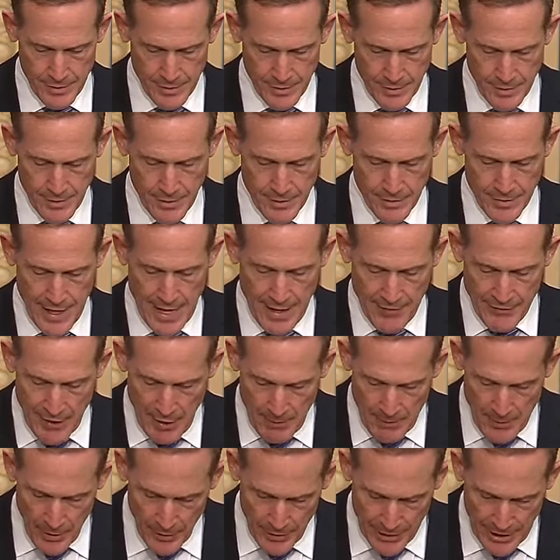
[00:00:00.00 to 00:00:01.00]
They have the
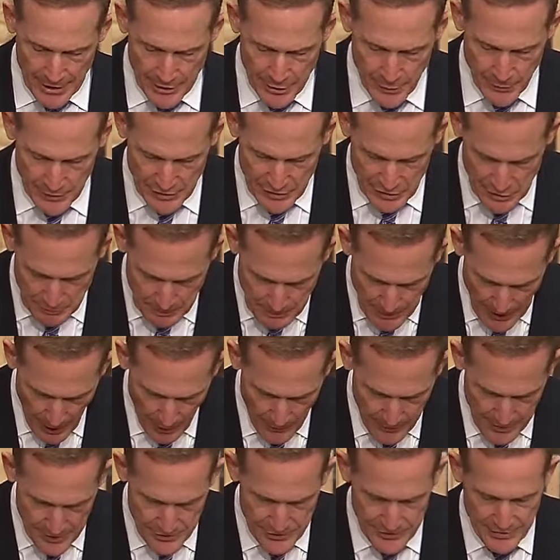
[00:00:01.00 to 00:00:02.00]
ability to expel
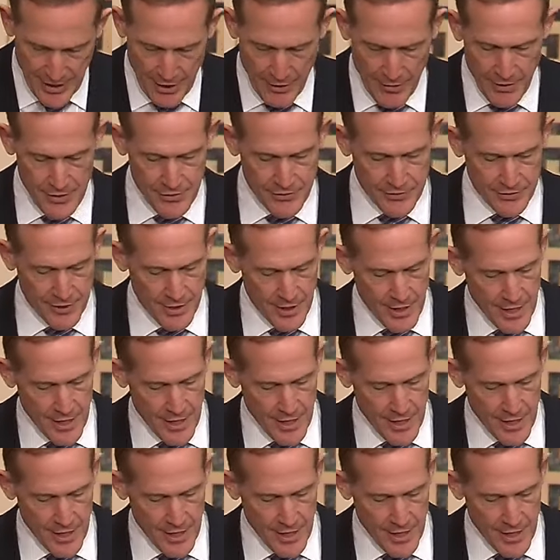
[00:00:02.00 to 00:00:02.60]
these terrorists